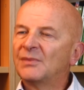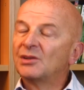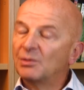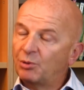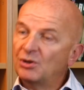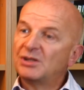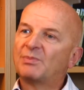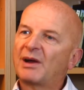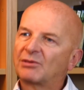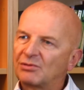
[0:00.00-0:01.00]
The point
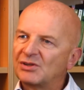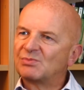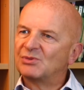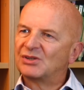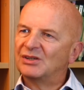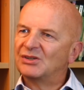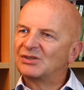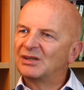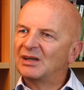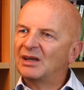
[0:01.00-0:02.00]
about Christmas is
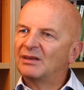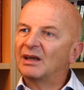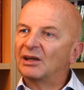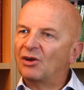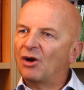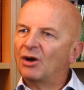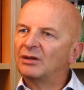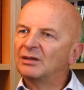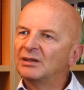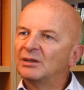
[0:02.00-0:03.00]
that God
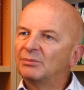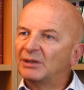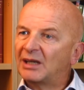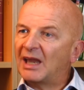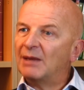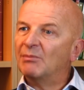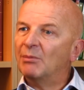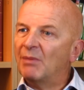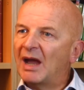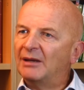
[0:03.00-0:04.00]
became a
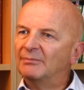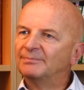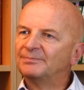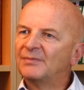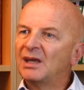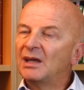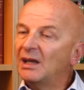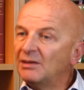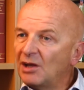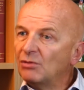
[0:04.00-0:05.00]
man.
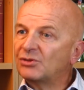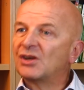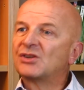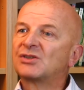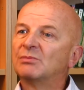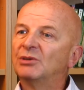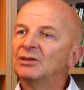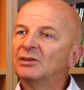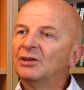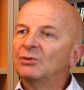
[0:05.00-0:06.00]
In the Old Testament,
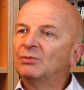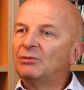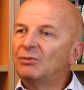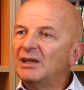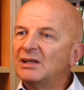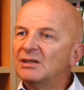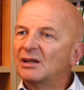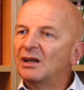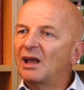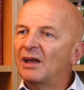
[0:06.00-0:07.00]
we read
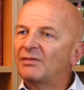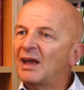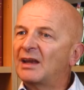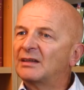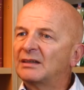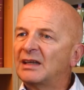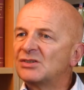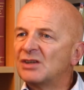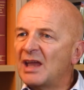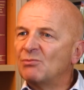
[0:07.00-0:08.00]
that his
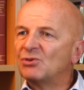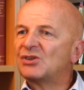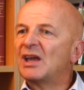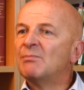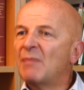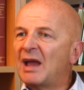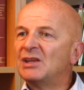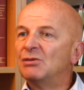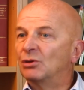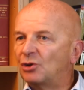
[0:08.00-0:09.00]
name was
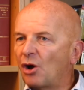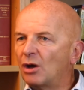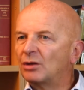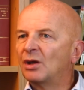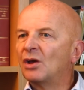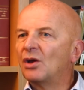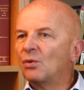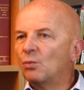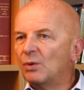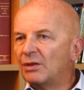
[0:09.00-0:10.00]
Emmanuel, God
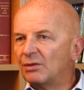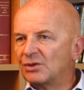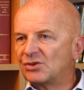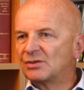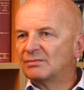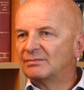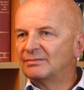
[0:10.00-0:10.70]
with us.